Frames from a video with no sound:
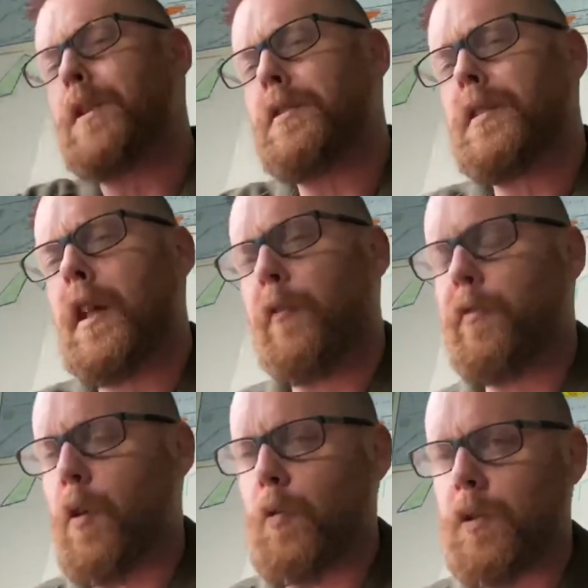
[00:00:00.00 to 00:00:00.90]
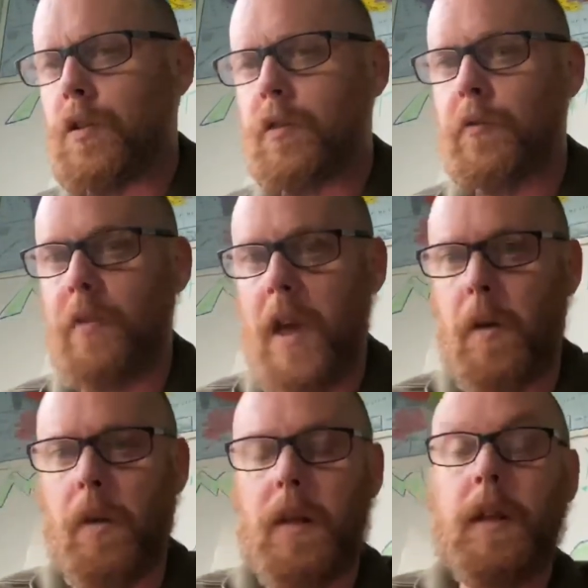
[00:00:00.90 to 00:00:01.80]
our cell phones
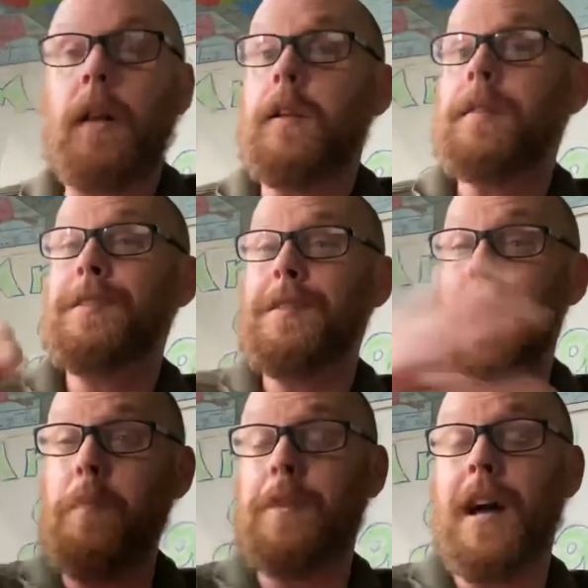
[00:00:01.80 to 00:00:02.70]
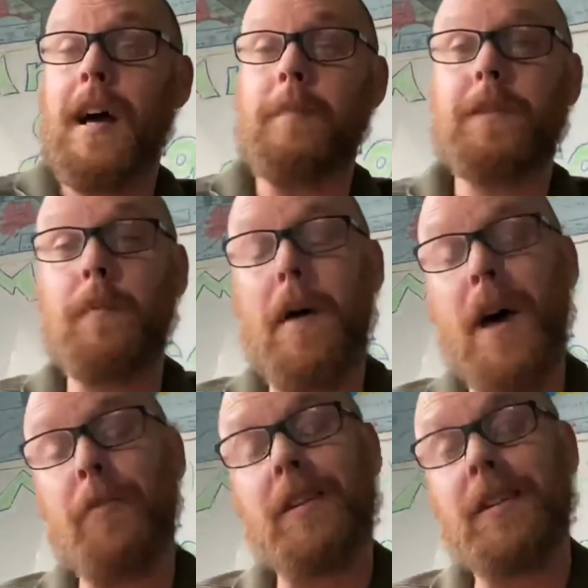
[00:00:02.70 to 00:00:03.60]
fail. Sometimes the
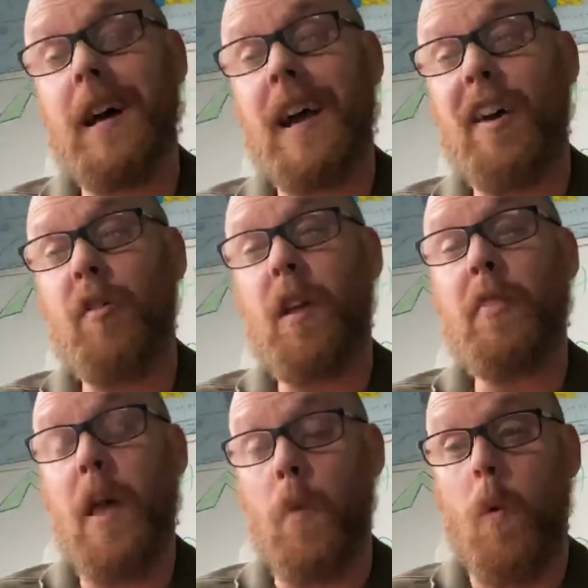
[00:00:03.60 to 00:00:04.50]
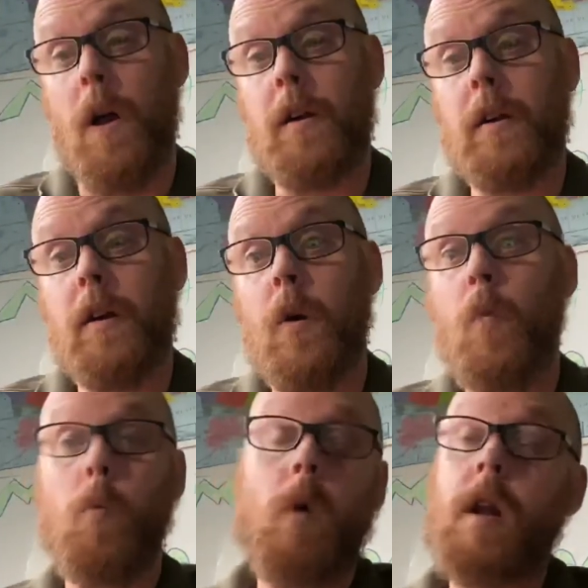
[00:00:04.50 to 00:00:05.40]
batteries die out, and then what?
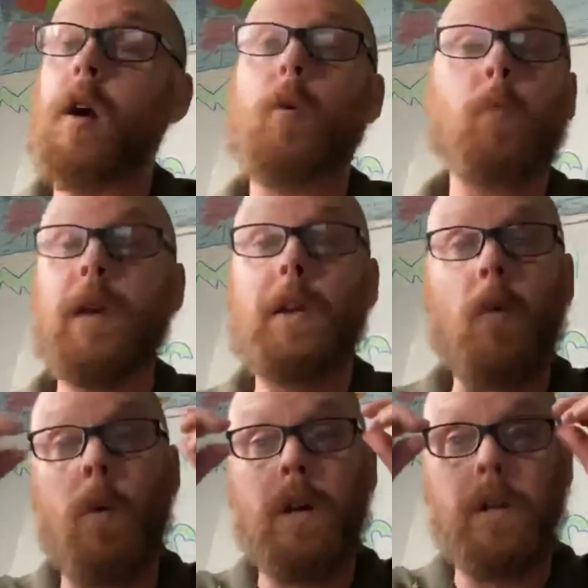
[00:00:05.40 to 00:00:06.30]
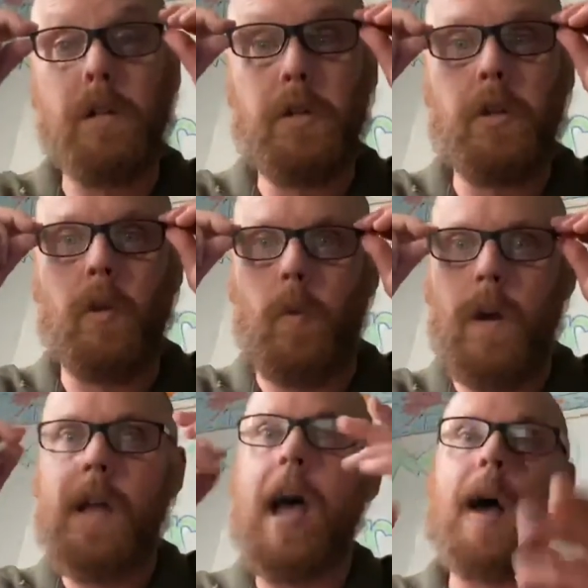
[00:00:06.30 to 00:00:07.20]
What are we going to do?
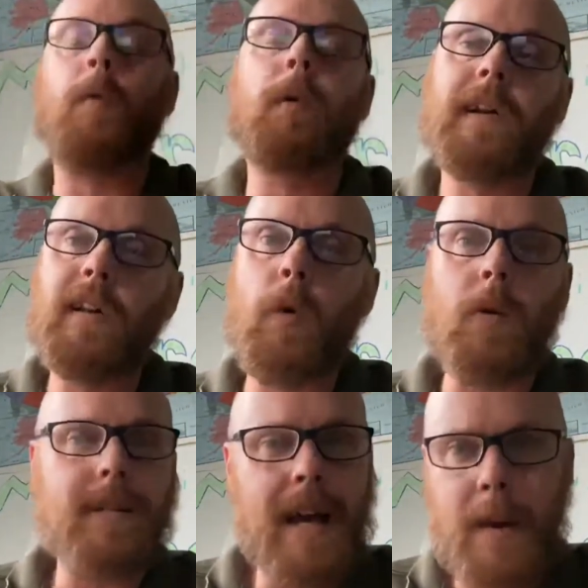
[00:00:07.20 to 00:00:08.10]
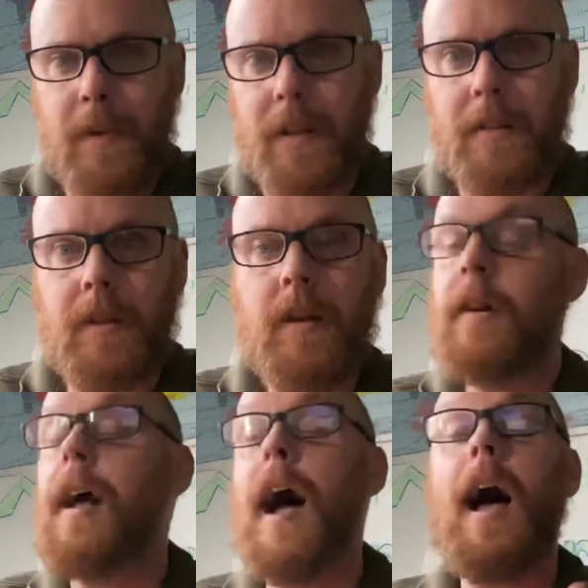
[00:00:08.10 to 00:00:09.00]
How are we going to know what time it is?
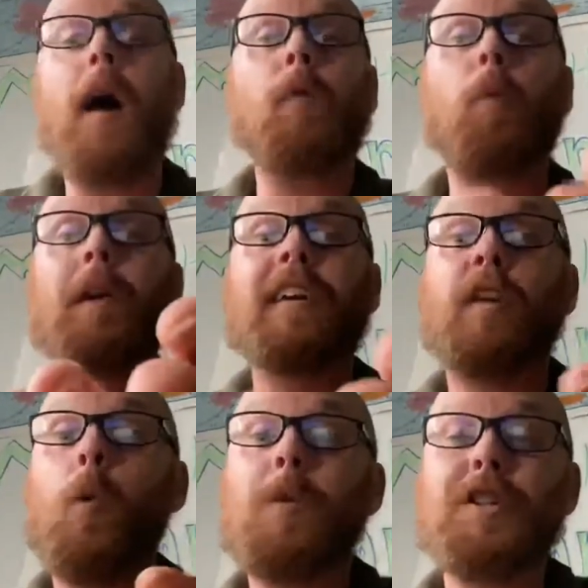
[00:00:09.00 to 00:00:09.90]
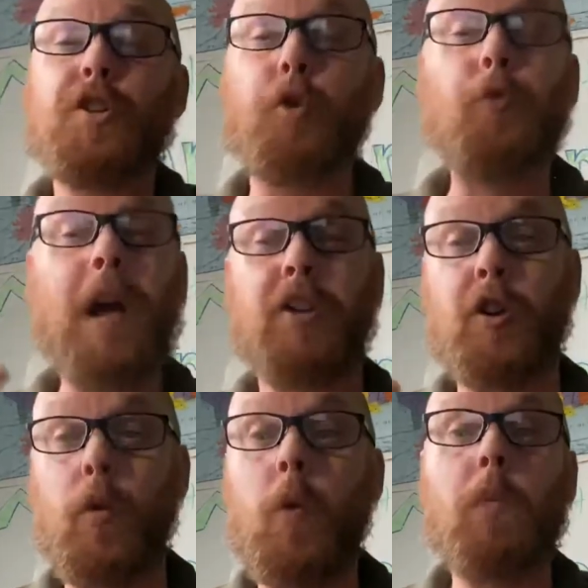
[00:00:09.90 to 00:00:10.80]
How are we going to know which
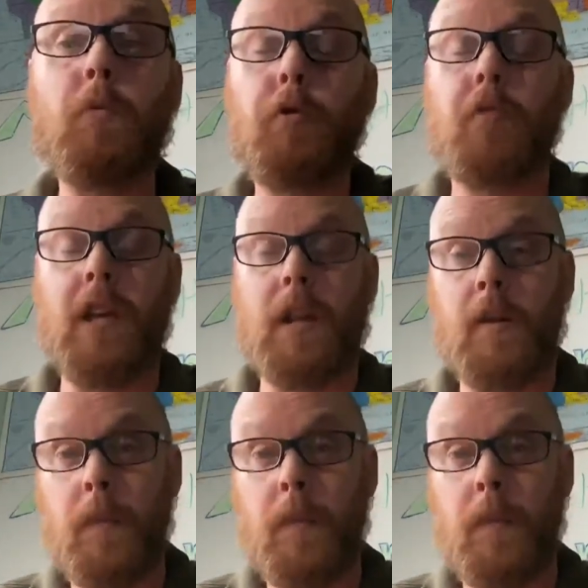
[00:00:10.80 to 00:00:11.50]
direction we're moving in?